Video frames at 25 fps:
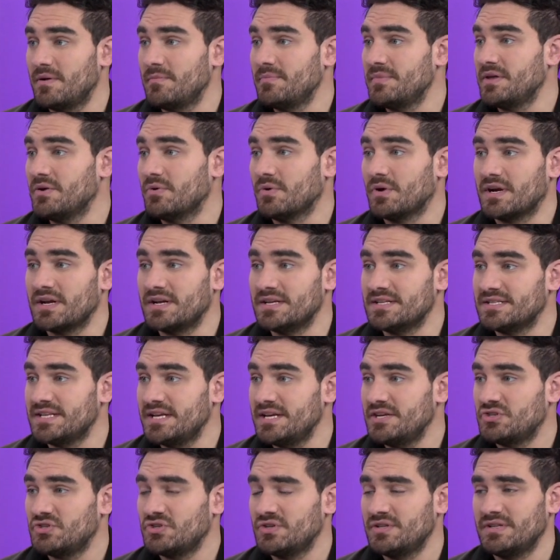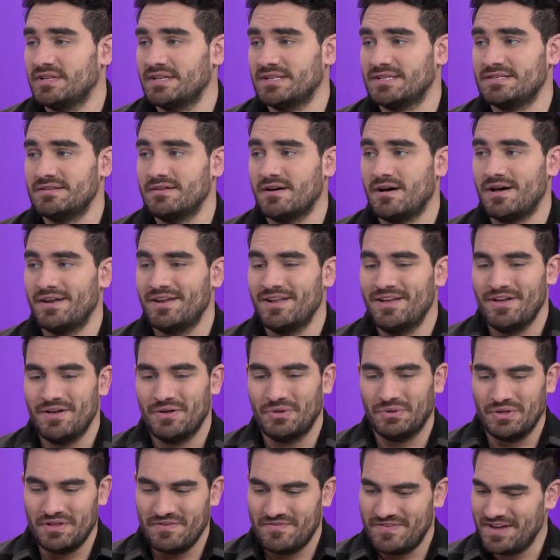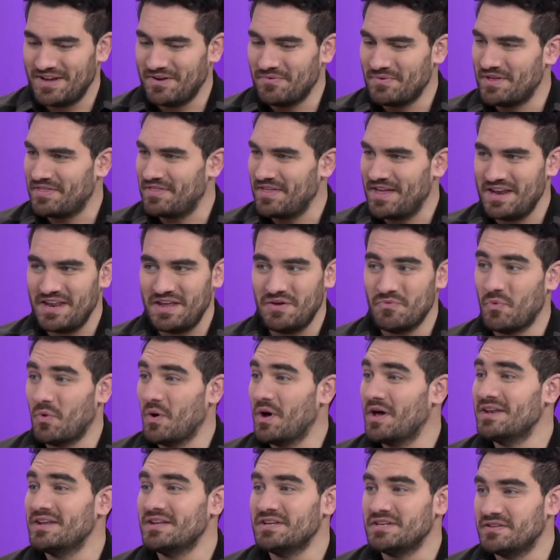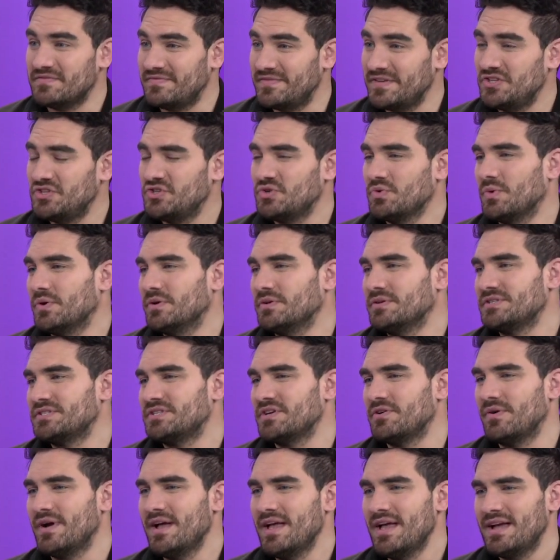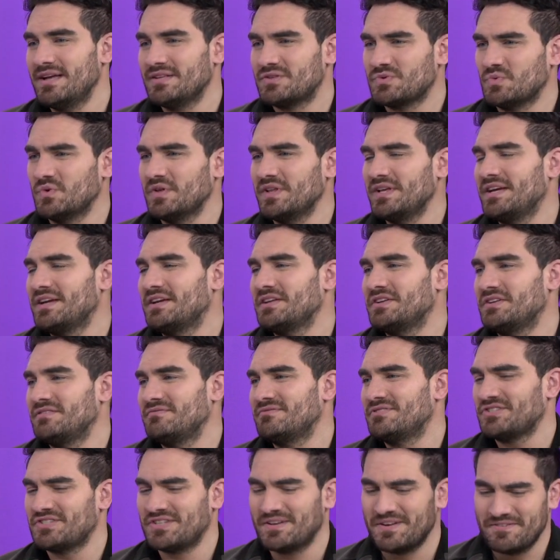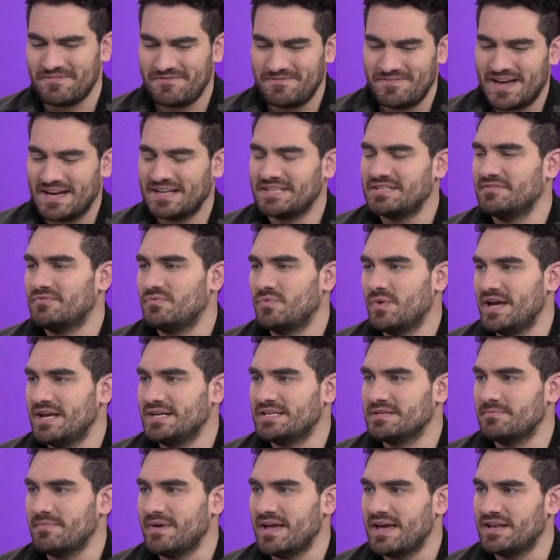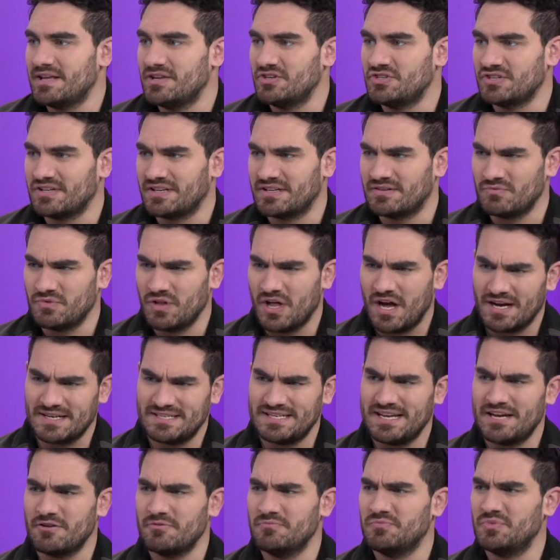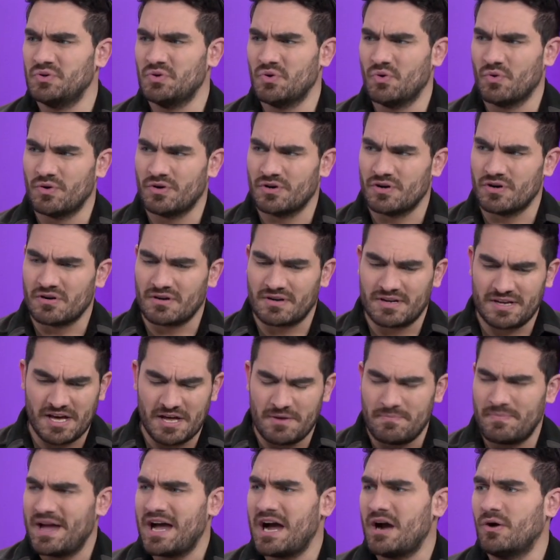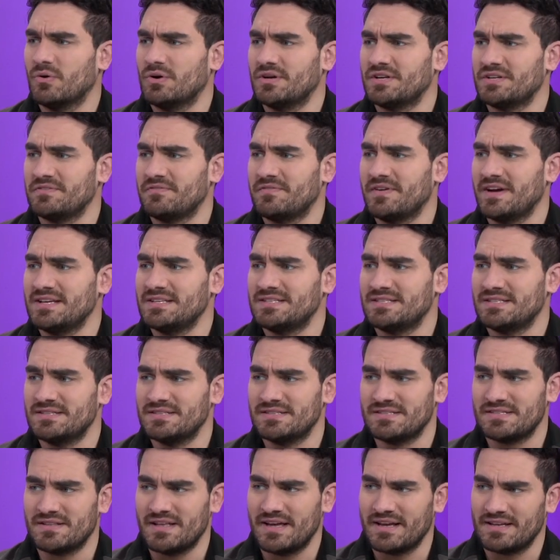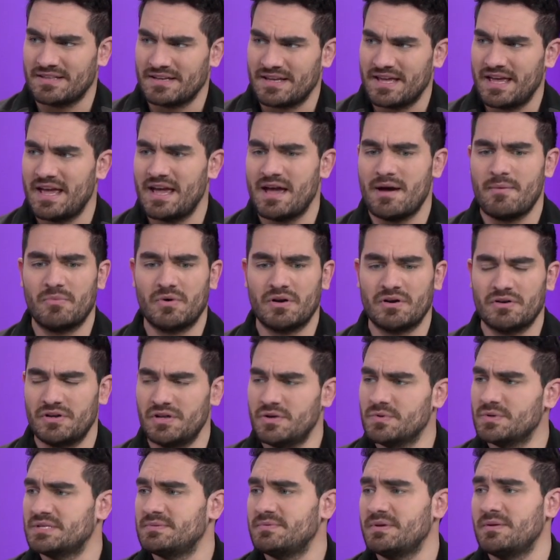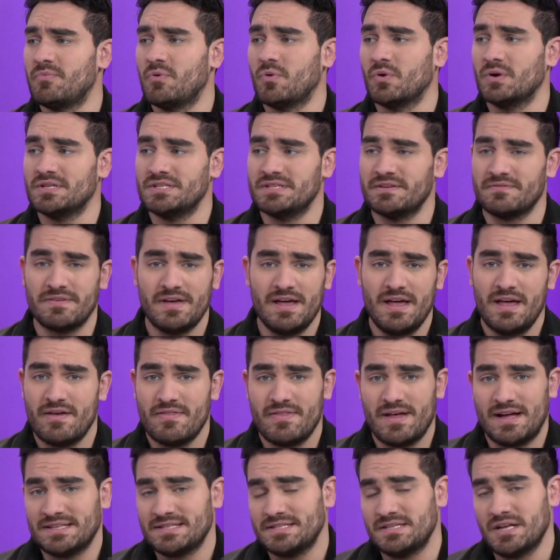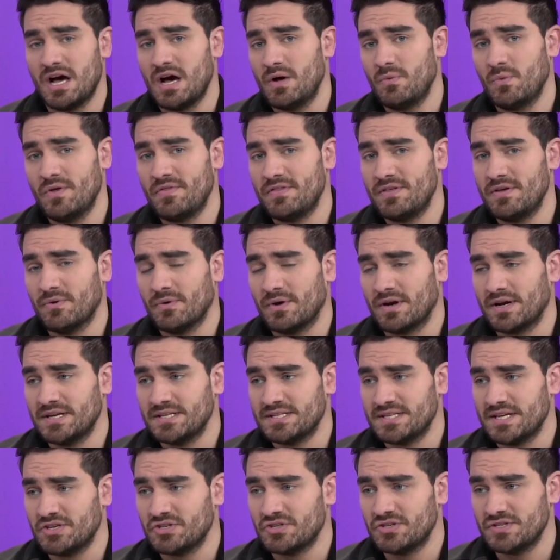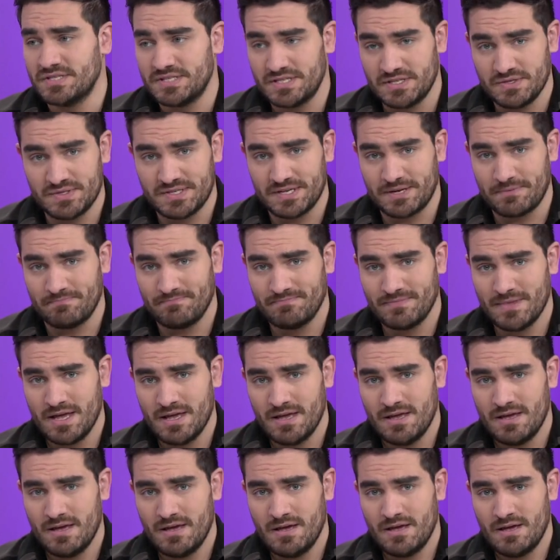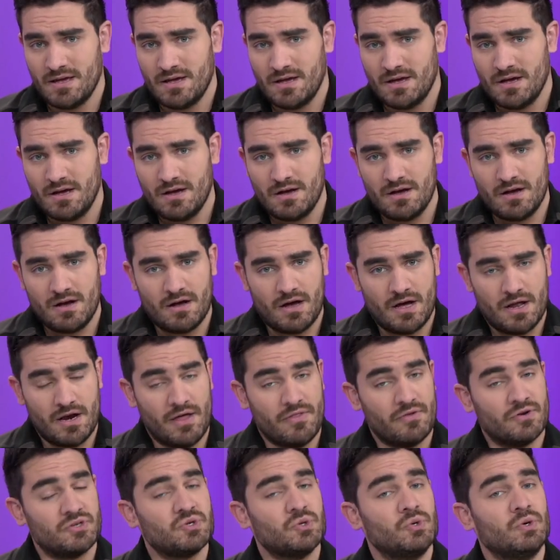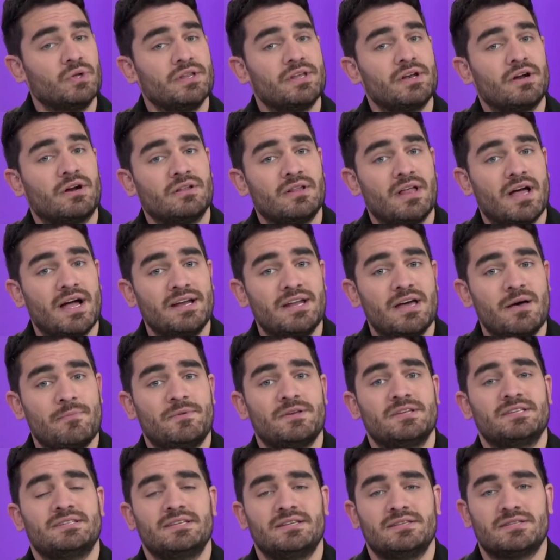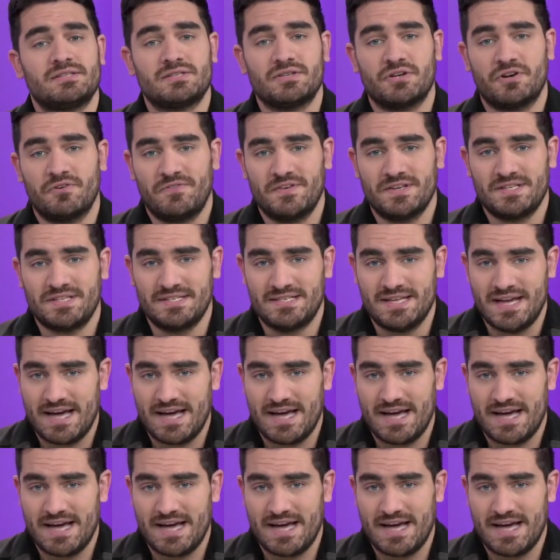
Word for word: from the organization that's not living with any one individual. So it's really good, just an effective way to manage and lock down boot order, cut power to devices like the camera or USB ports if that's not what the organization is using. Another tool in our lineup is the Surface